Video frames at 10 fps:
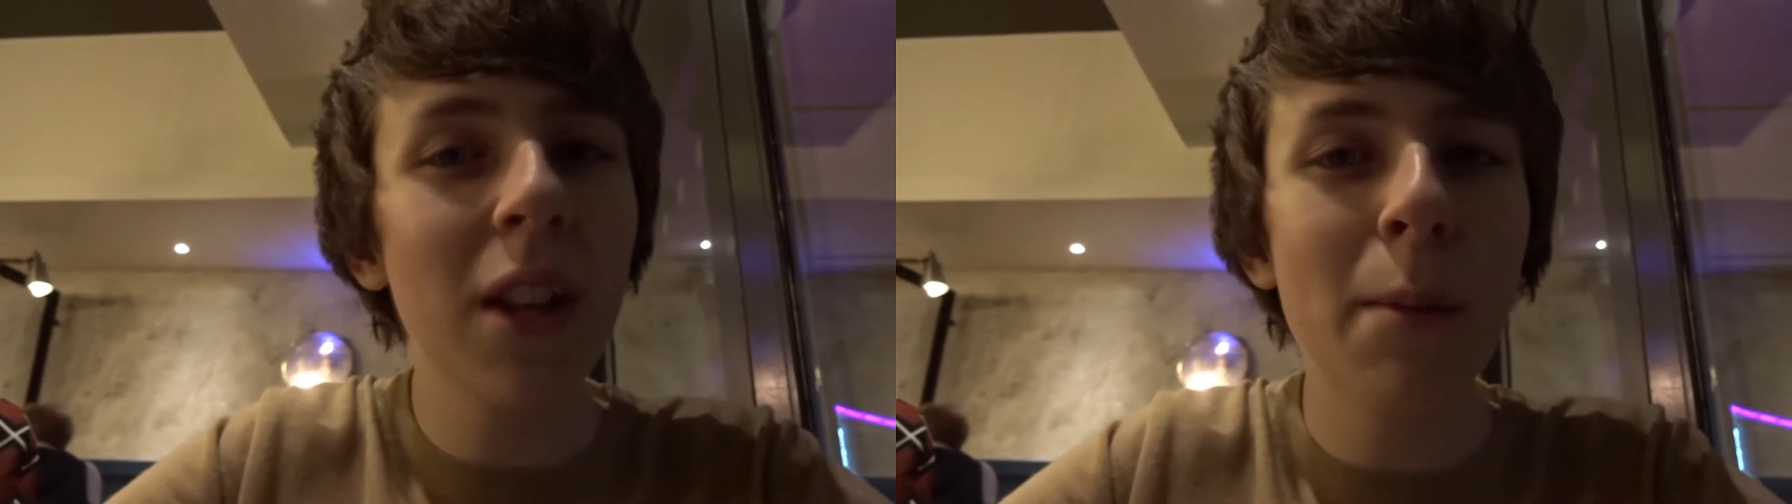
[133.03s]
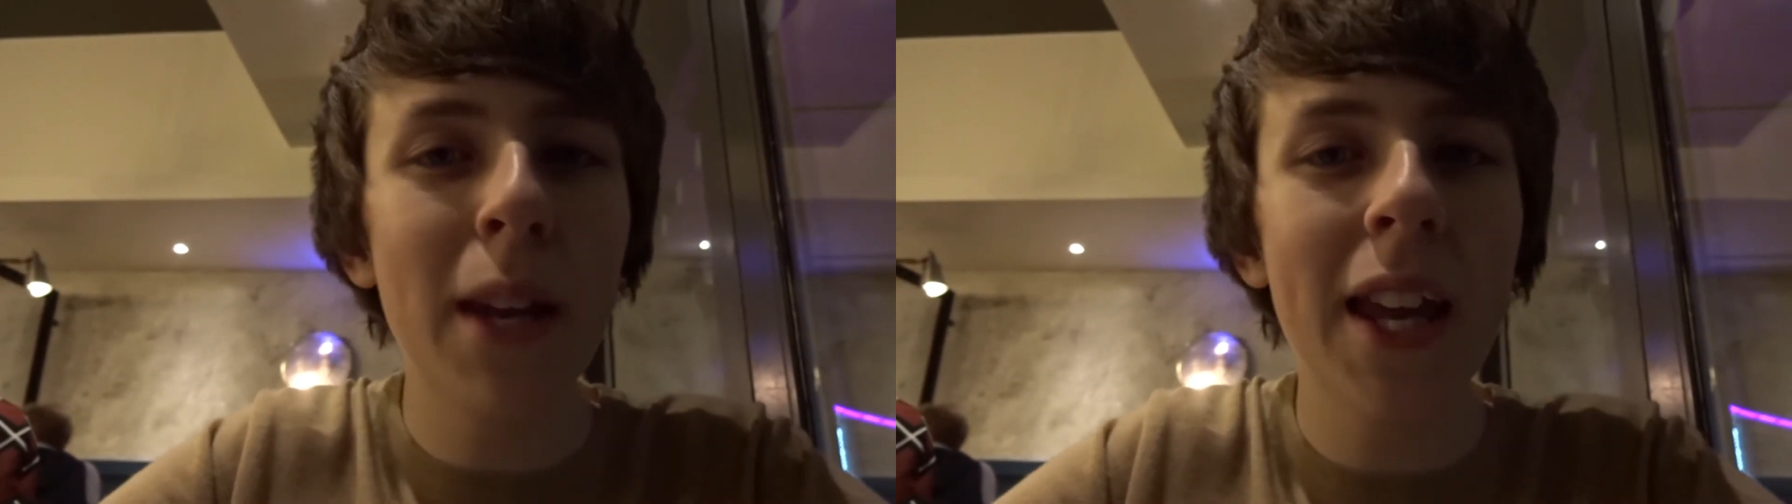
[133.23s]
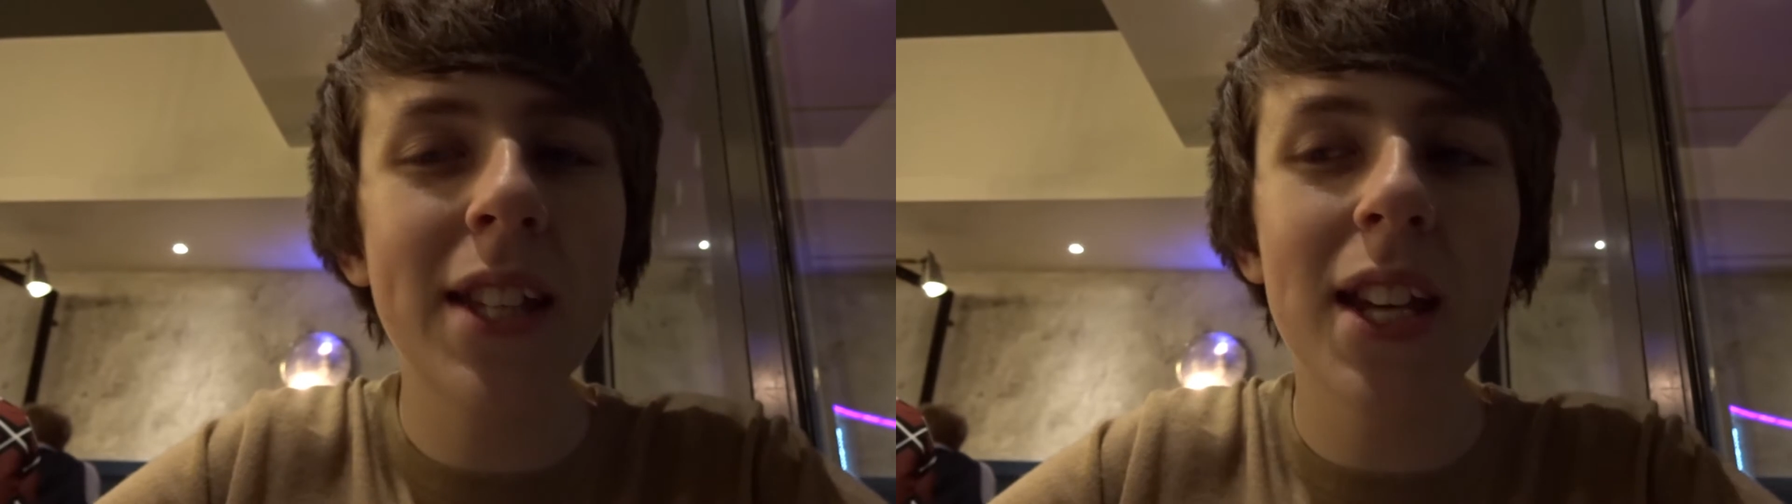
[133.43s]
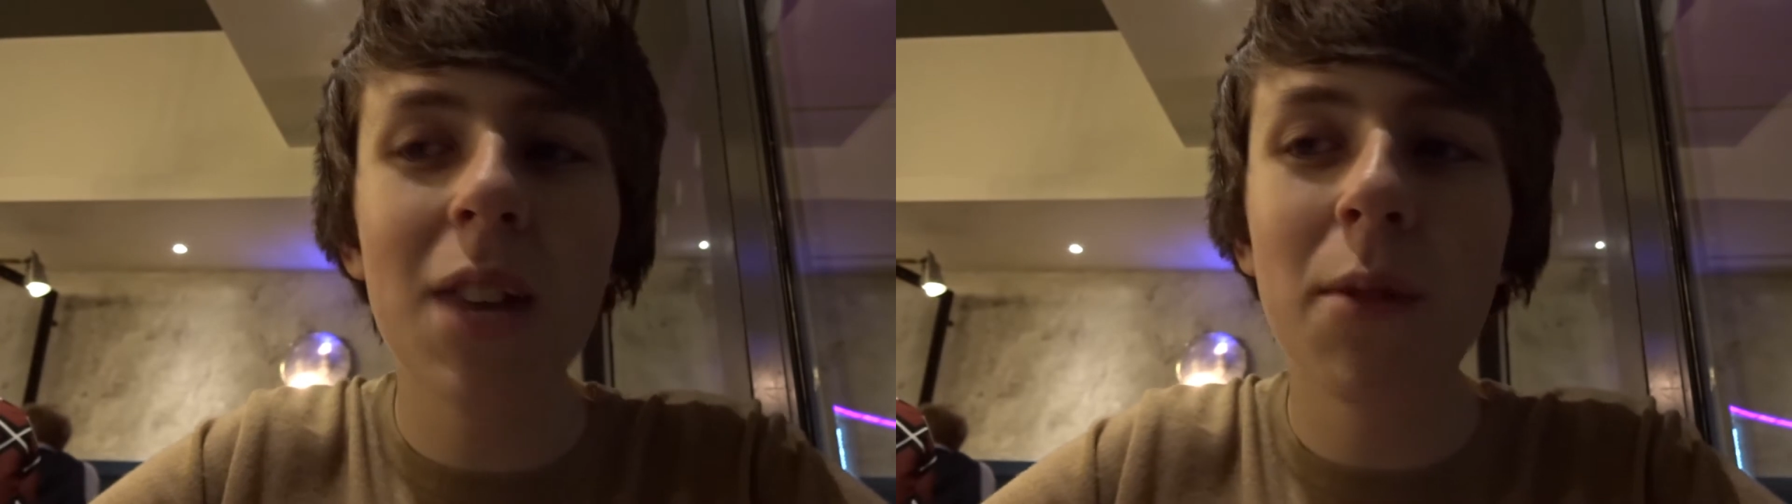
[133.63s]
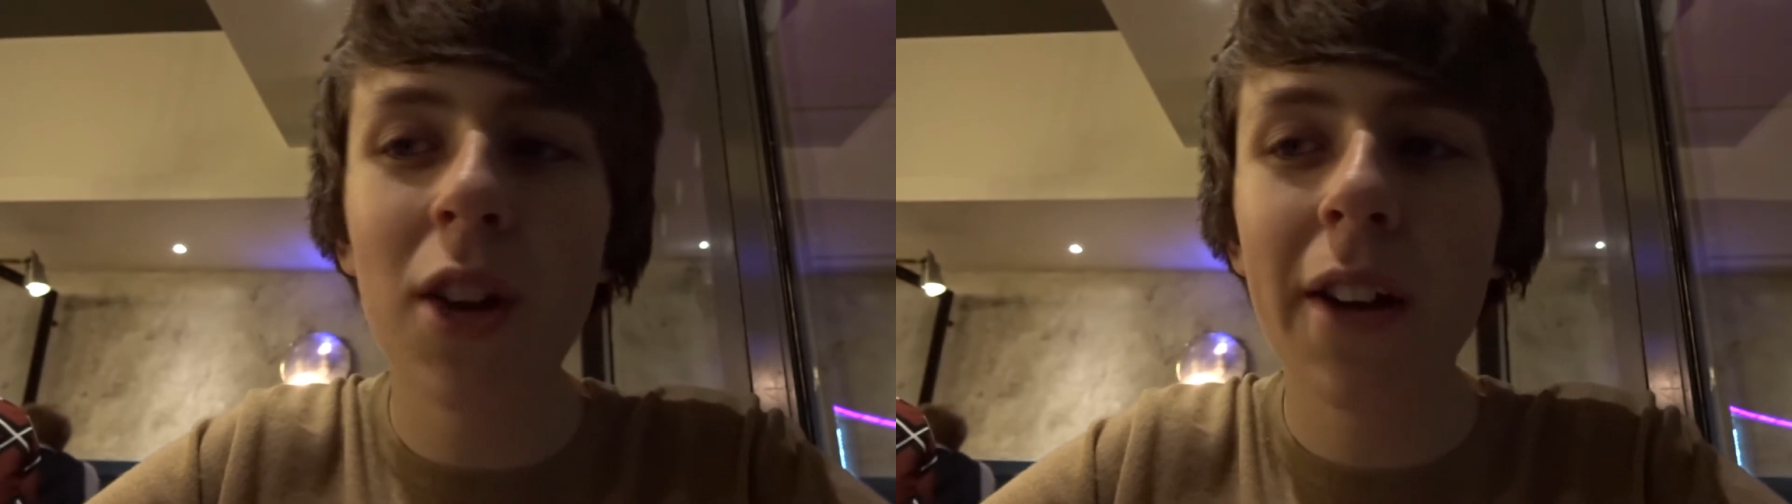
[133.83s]
little bit later
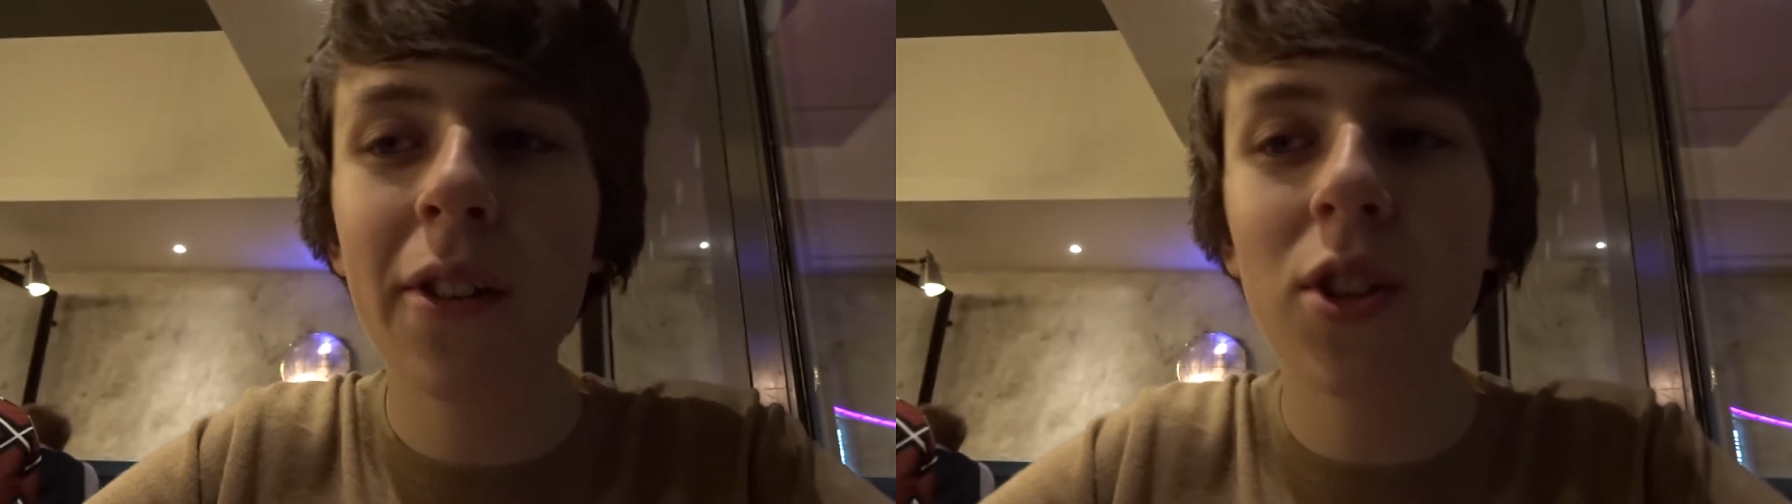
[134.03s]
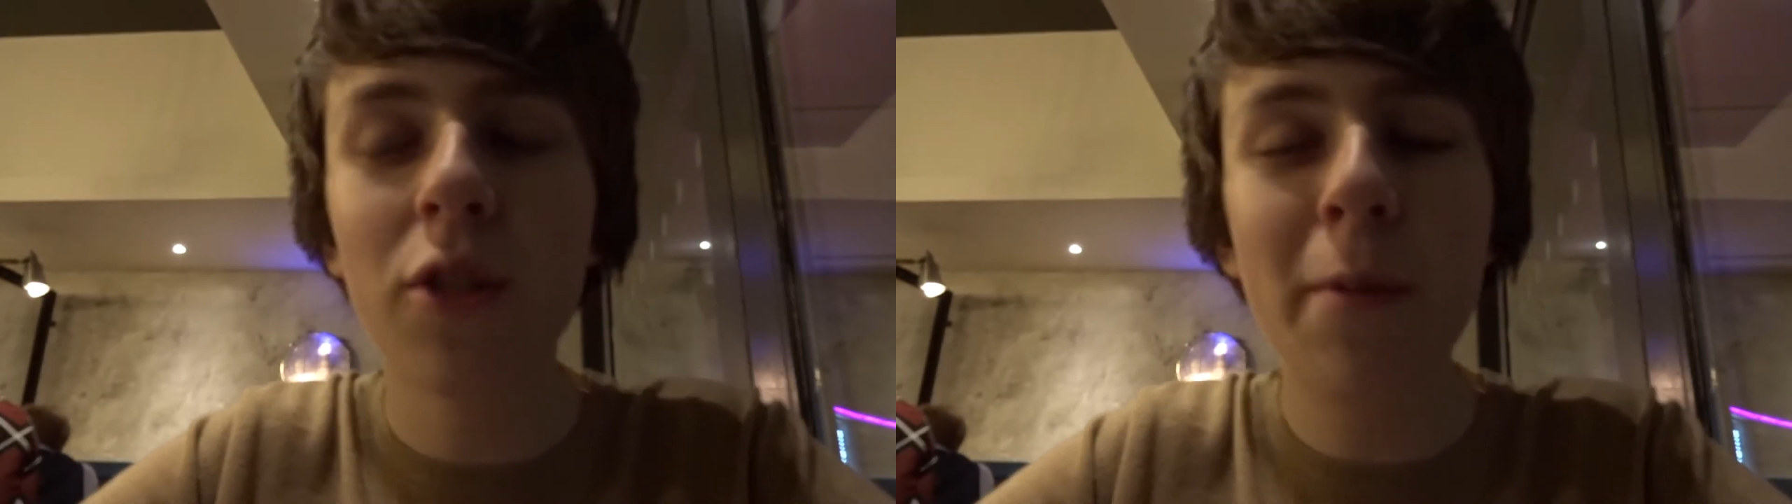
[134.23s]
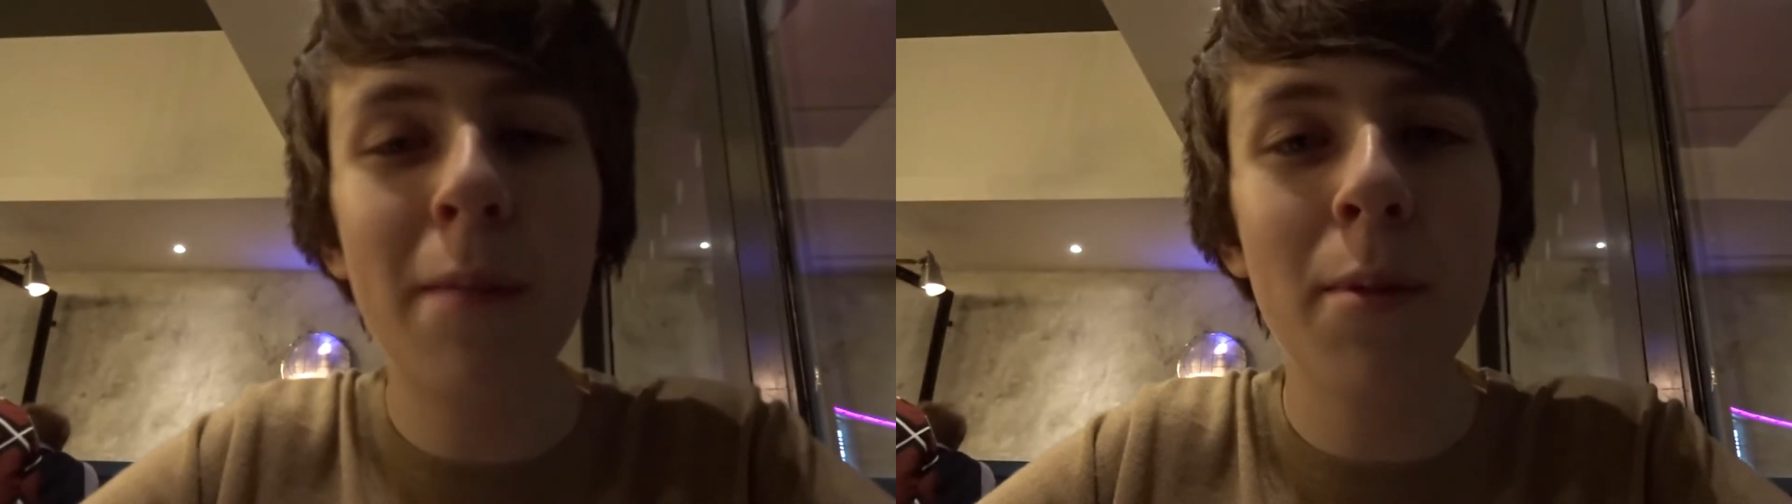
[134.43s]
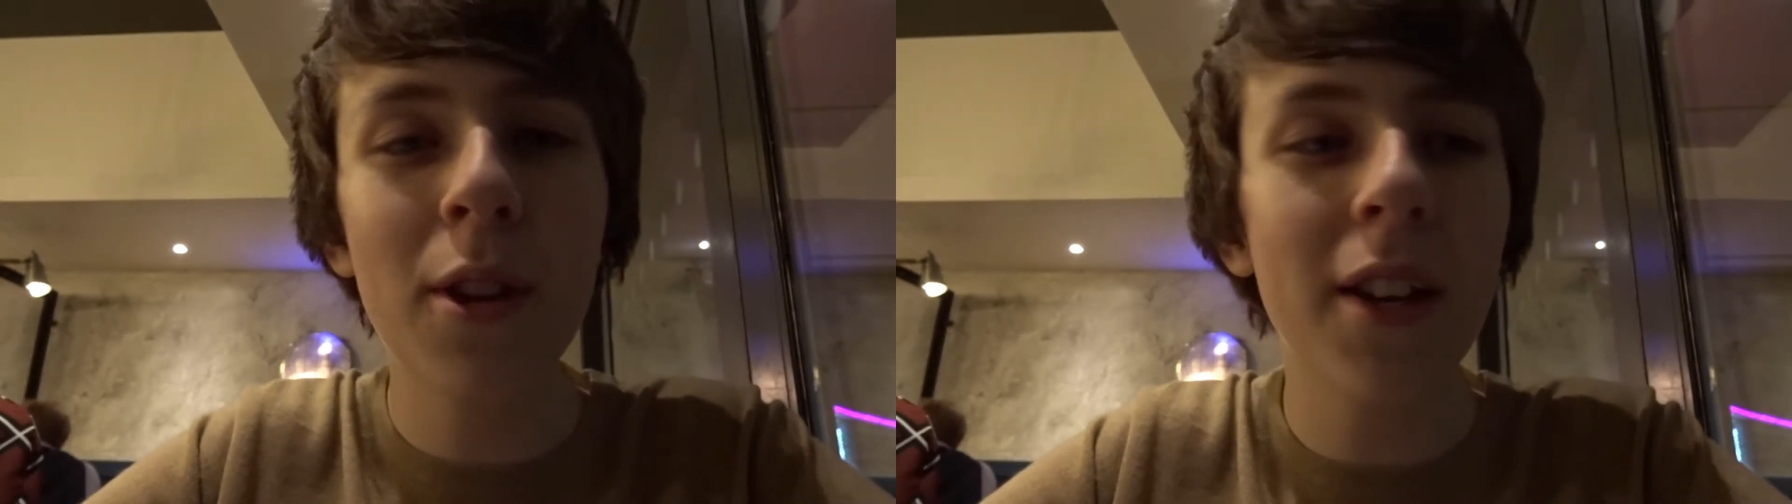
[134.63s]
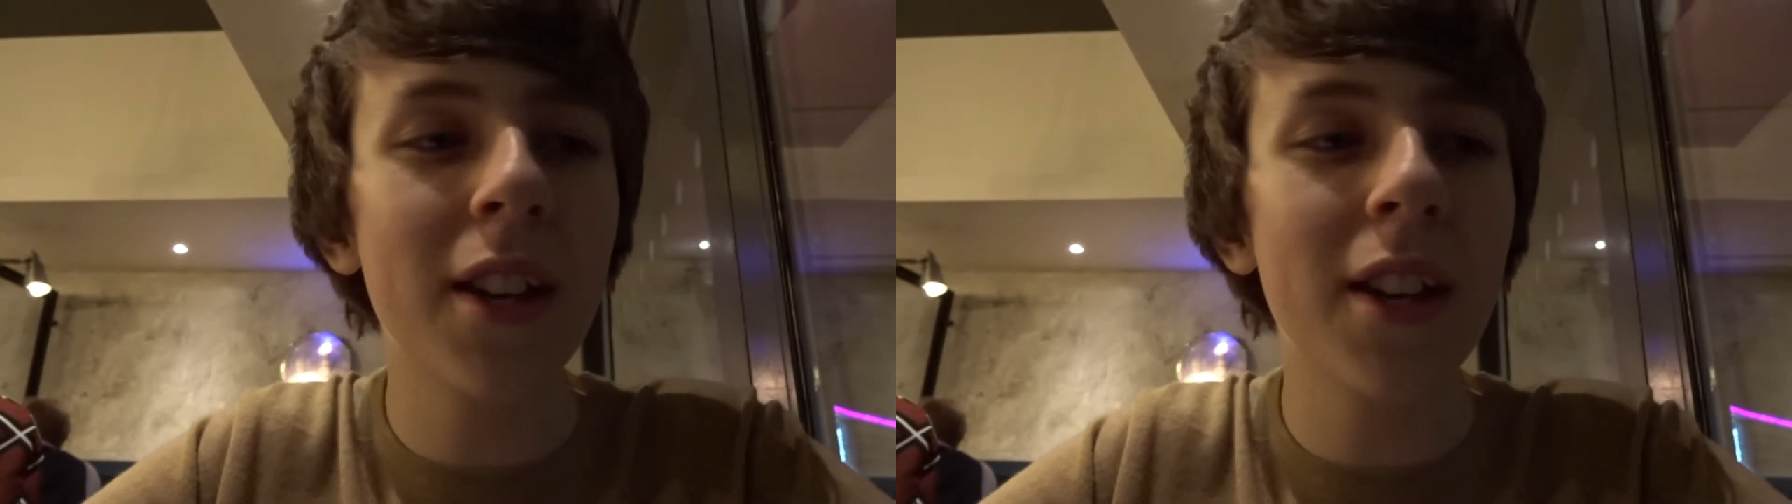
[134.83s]
and we are at Gourmet Burger